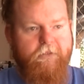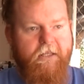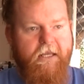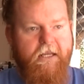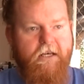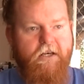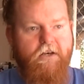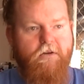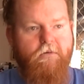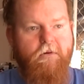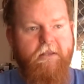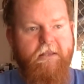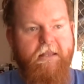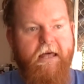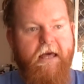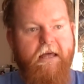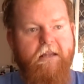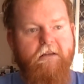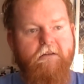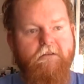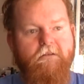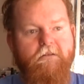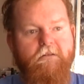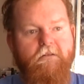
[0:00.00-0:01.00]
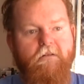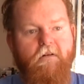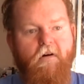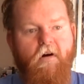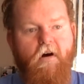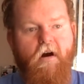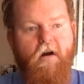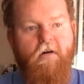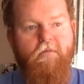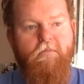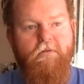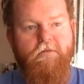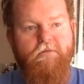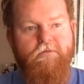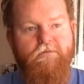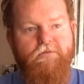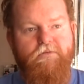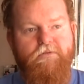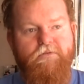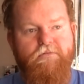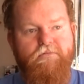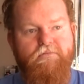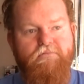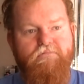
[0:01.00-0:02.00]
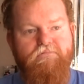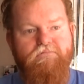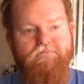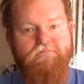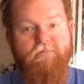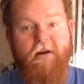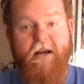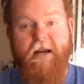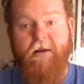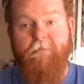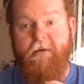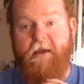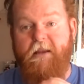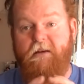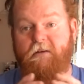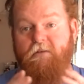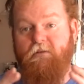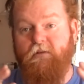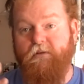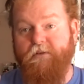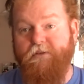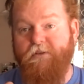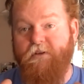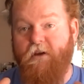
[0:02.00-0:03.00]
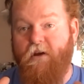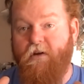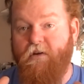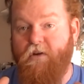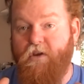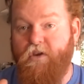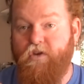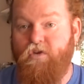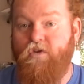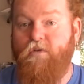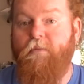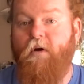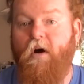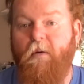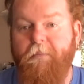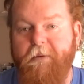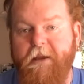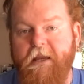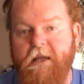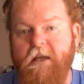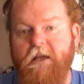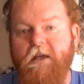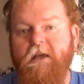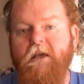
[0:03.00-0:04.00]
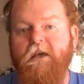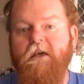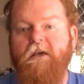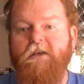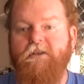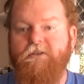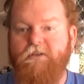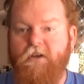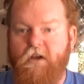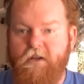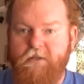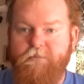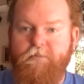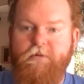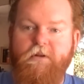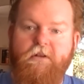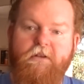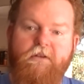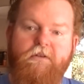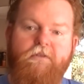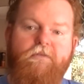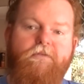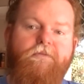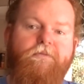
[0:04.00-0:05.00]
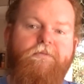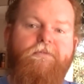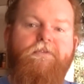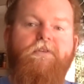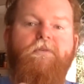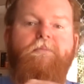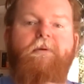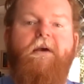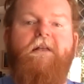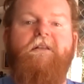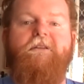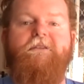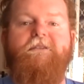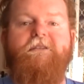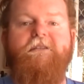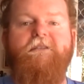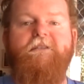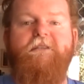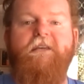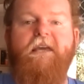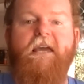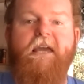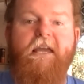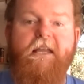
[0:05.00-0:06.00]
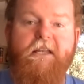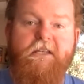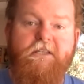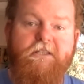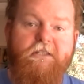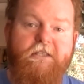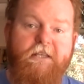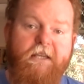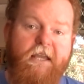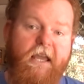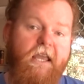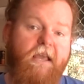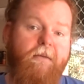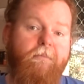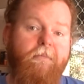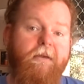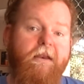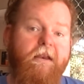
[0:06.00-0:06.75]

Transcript: In doing that, I would recommend also cube hopping. So just put a few pellets into each to get your